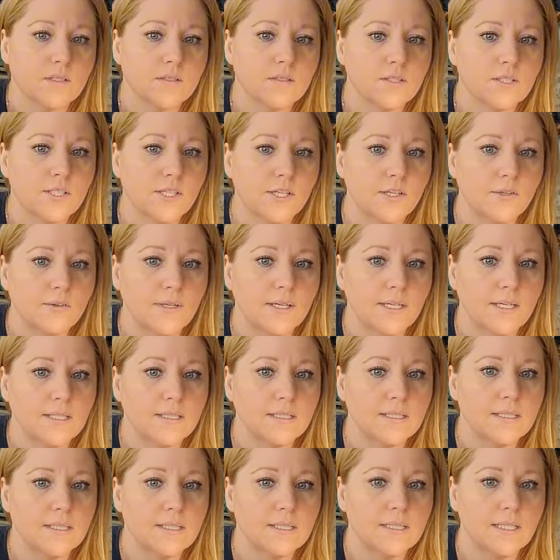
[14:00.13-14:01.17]
So you
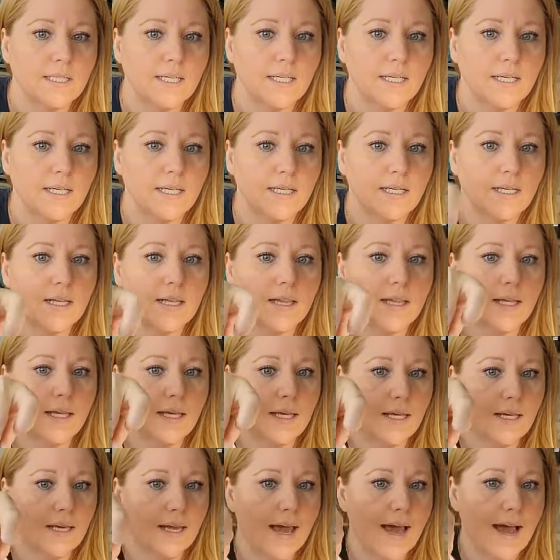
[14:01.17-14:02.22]
can see
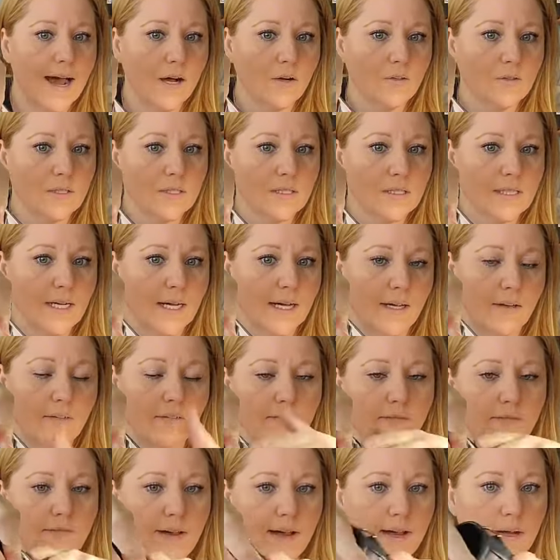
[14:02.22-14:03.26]
the
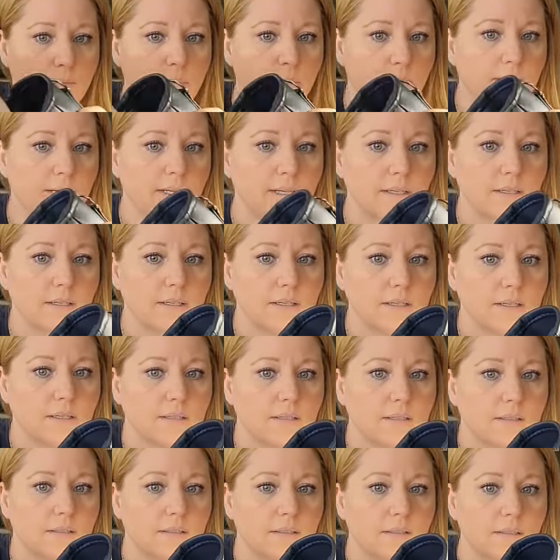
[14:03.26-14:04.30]
outside fabric
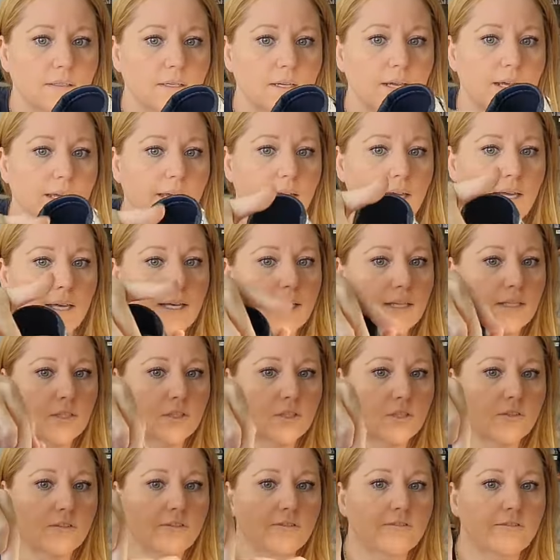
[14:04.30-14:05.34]

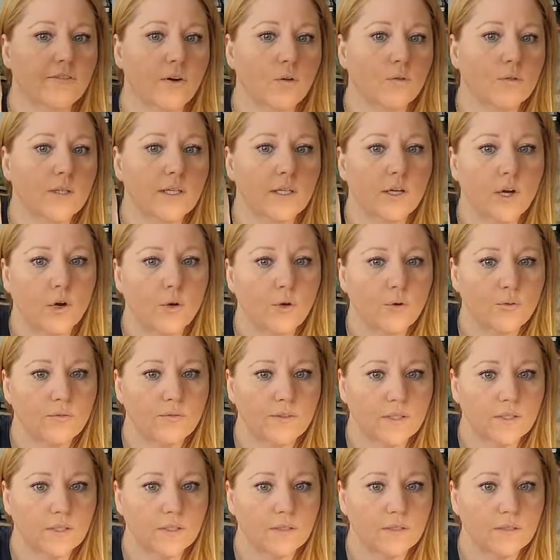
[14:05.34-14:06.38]
is folded
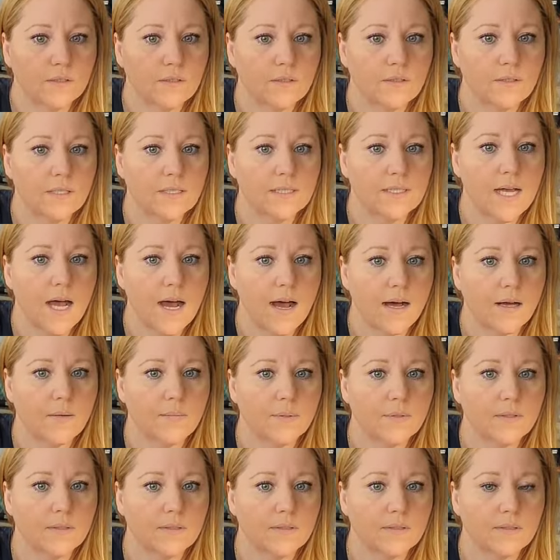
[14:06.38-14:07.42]
over the
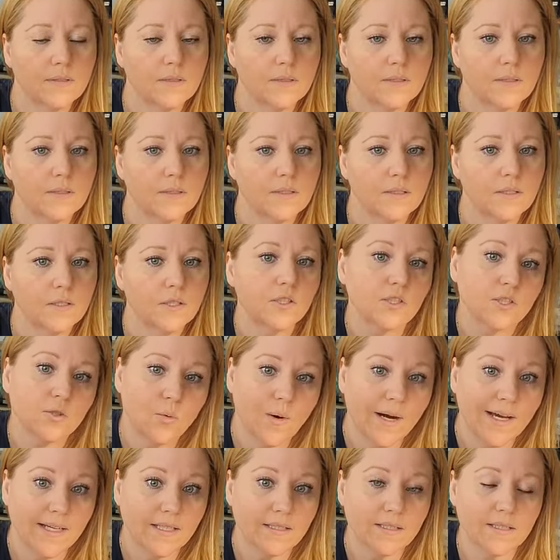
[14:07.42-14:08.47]
top
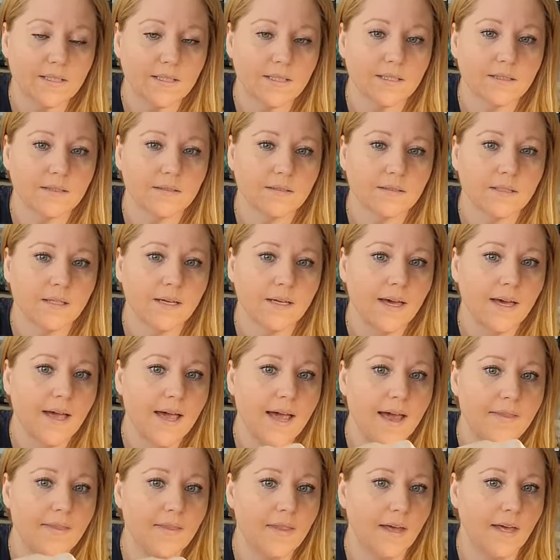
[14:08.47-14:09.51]
twice,
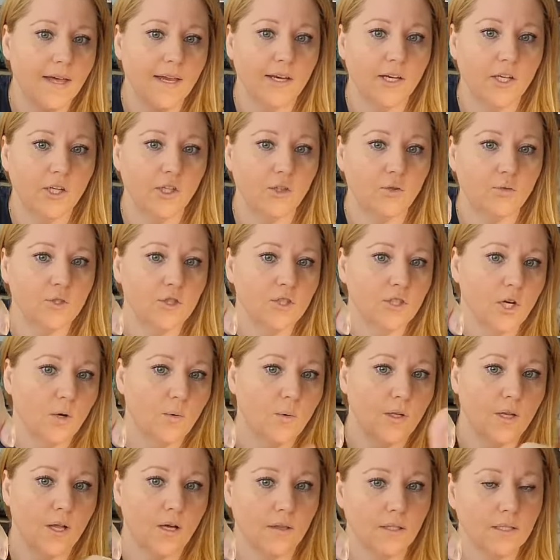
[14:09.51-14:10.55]
and then you sew
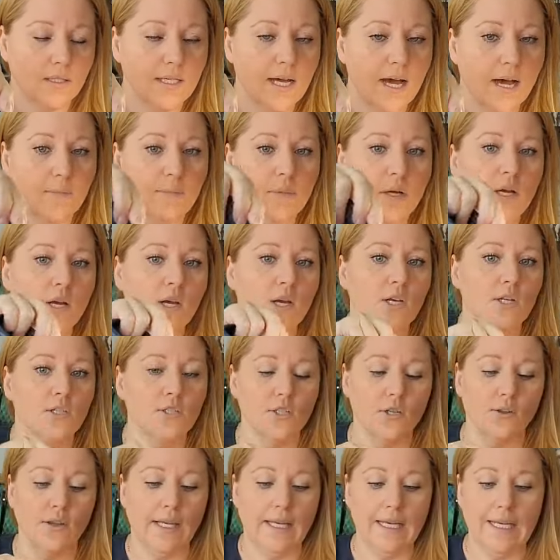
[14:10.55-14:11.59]
along the top.
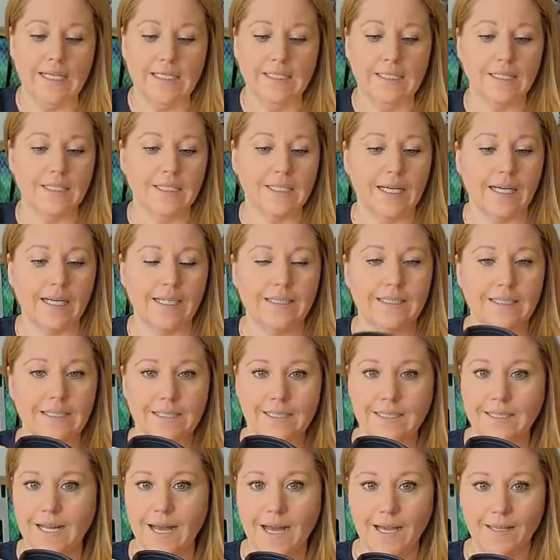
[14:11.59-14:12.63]
So the inside
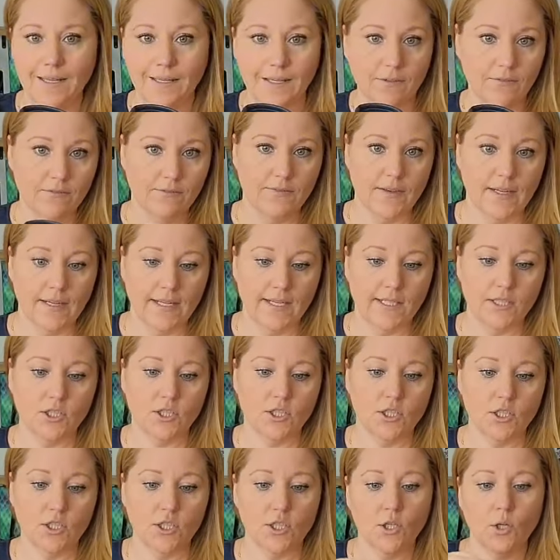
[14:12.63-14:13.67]
does not get
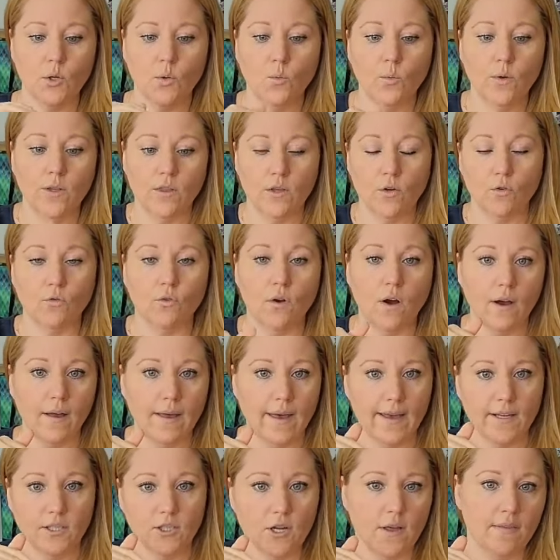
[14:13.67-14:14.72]
finished. With the raw
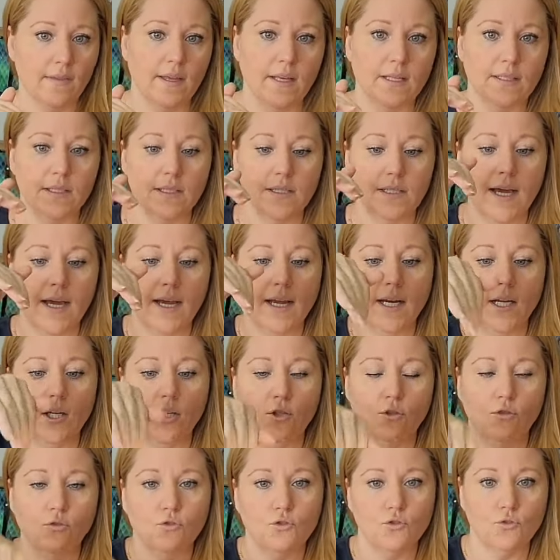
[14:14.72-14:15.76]
edge on the inside,
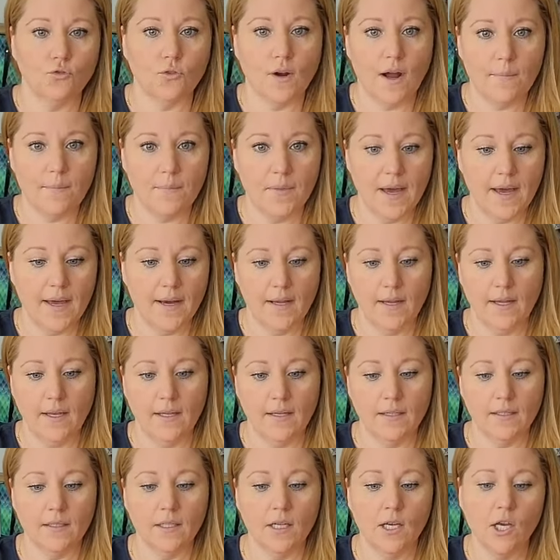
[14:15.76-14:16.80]
you drop that
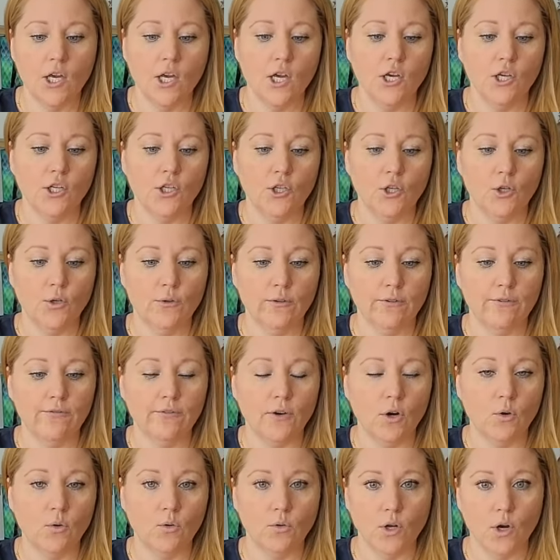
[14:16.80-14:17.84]
in, you
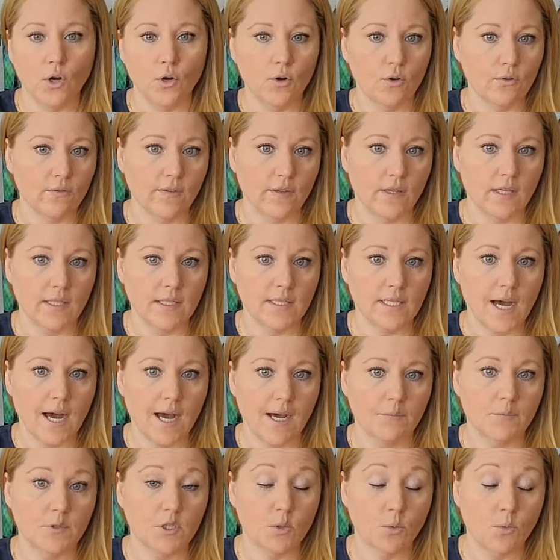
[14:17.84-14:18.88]
fold over the
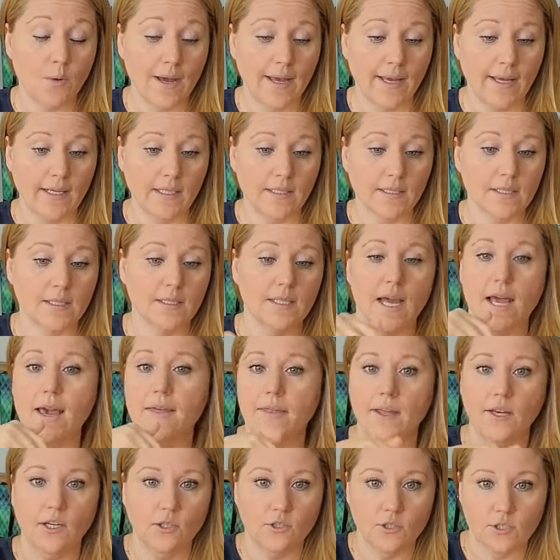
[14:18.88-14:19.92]
top twice,
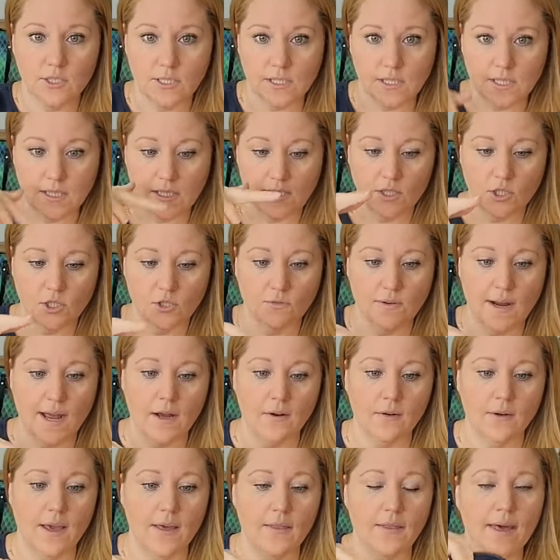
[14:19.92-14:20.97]
and then you just stitch
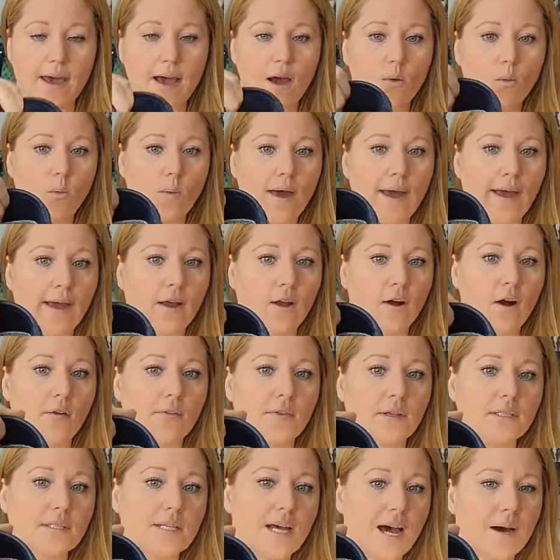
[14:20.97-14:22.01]
around. And that way on
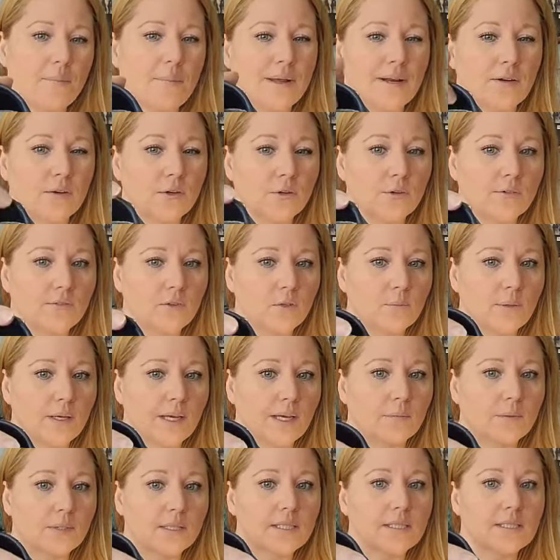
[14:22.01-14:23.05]
the top, I don't know if you'll be
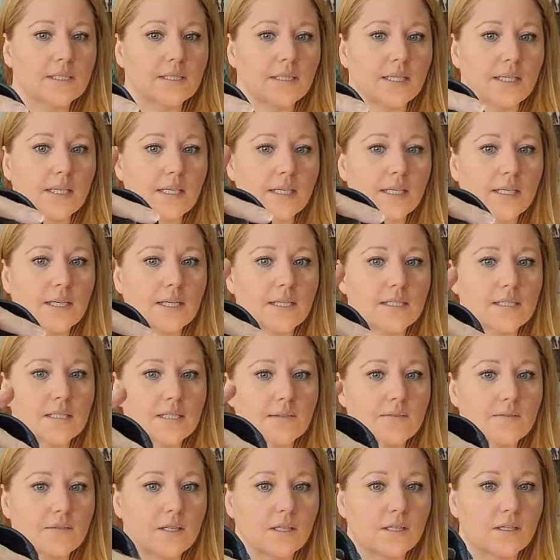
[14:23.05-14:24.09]
able to see it because
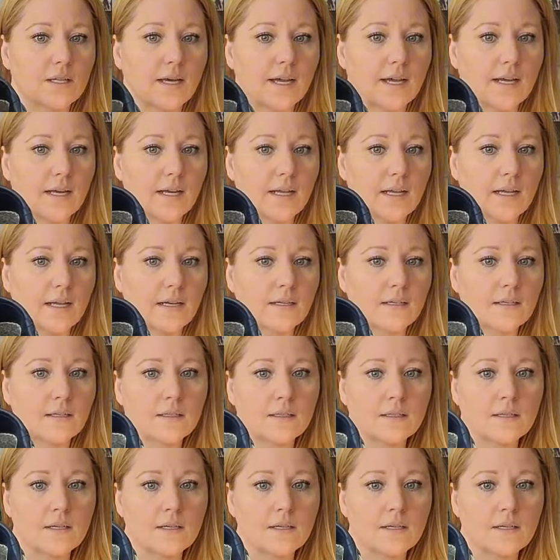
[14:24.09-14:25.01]
of the lighting,